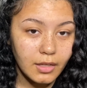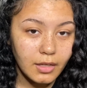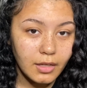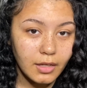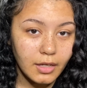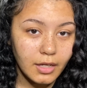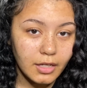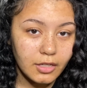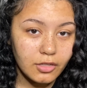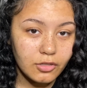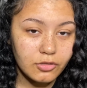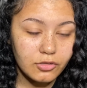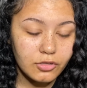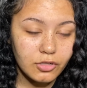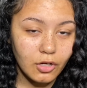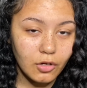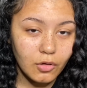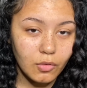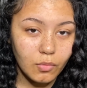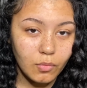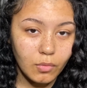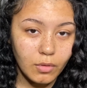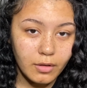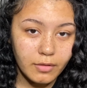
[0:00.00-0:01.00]
And you
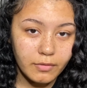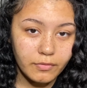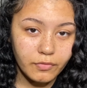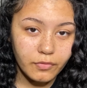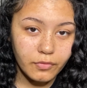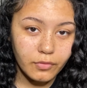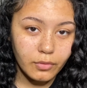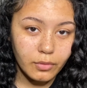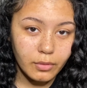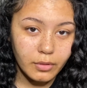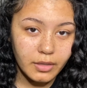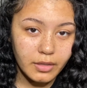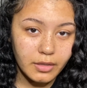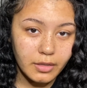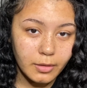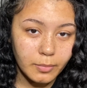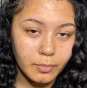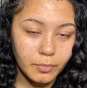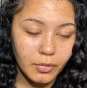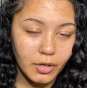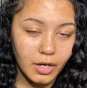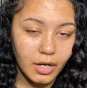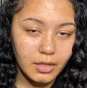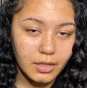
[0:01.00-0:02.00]
don't want for the
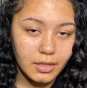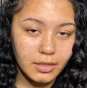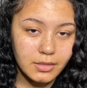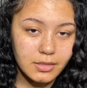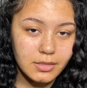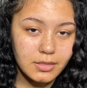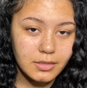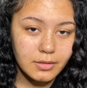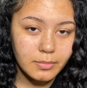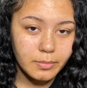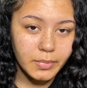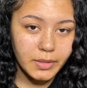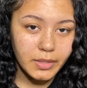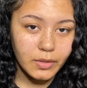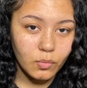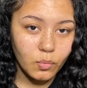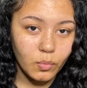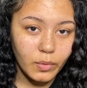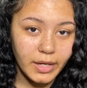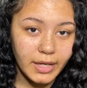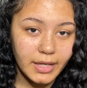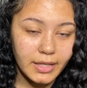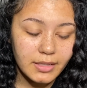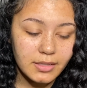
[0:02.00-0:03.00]
product to be
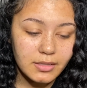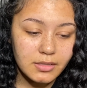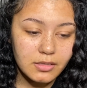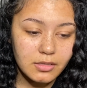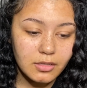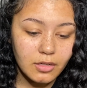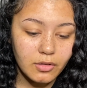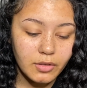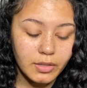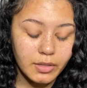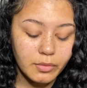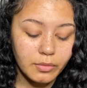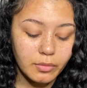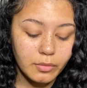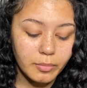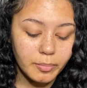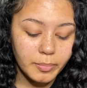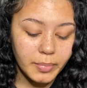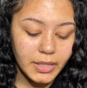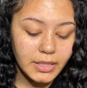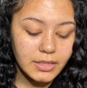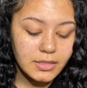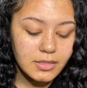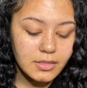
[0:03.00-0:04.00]
wet, so it would
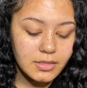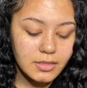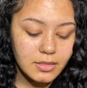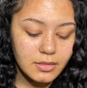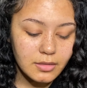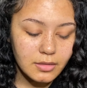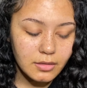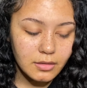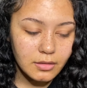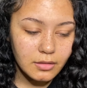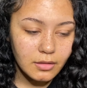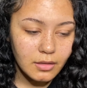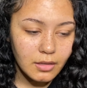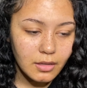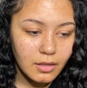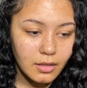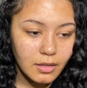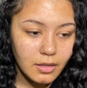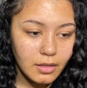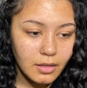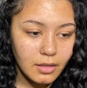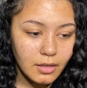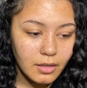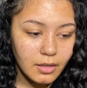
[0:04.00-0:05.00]
best to
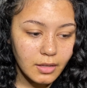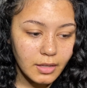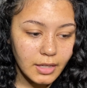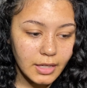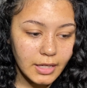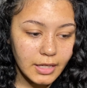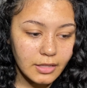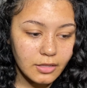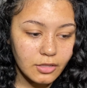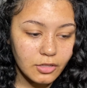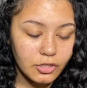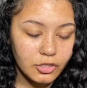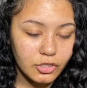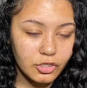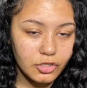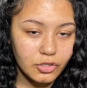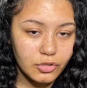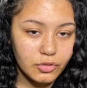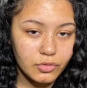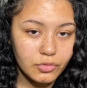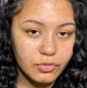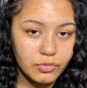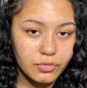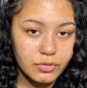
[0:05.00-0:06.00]
either
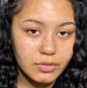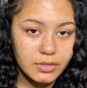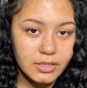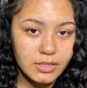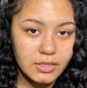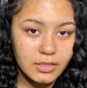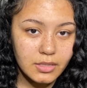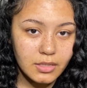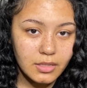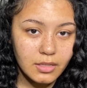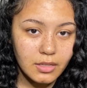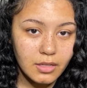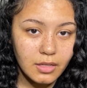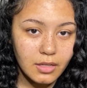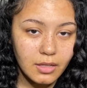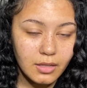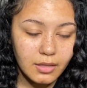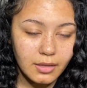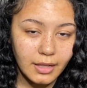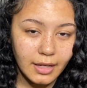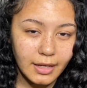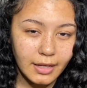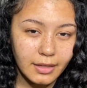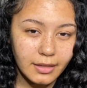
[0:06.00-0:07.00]
use
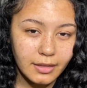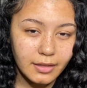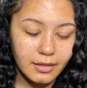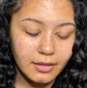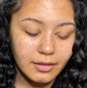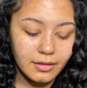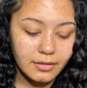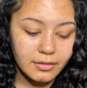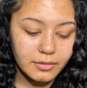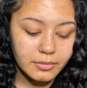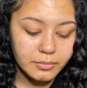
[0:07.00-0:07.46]
like a